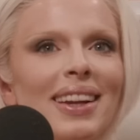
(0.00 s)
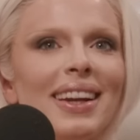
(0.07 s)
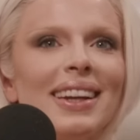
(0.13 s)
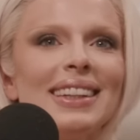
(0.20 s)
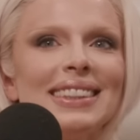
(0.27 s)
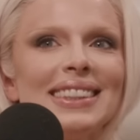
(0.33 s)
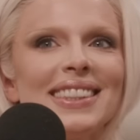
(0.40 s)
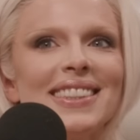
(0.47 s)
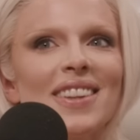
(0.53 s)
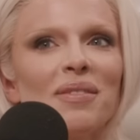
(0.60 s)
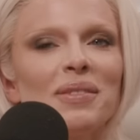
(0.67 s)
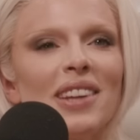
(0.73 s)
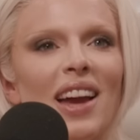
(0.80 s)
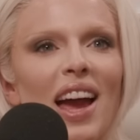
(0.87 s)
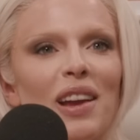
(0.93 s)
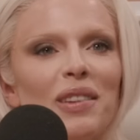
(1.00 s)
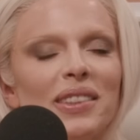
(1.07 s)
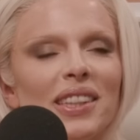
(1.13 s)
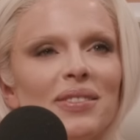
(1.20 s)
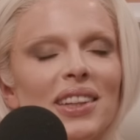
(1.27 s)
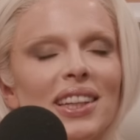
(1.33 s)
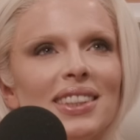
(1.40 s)
uh, sometimes
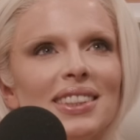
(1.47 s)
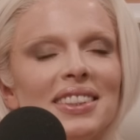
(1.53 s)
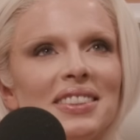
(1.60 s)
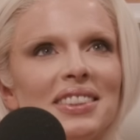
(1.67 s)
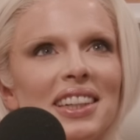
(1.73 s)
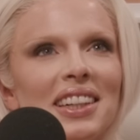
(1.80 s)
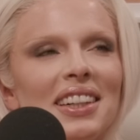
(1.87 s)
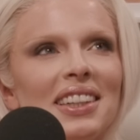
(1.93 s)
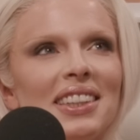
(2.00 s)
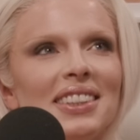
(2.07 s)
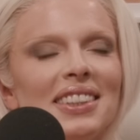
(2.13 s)
I'm like, oh God,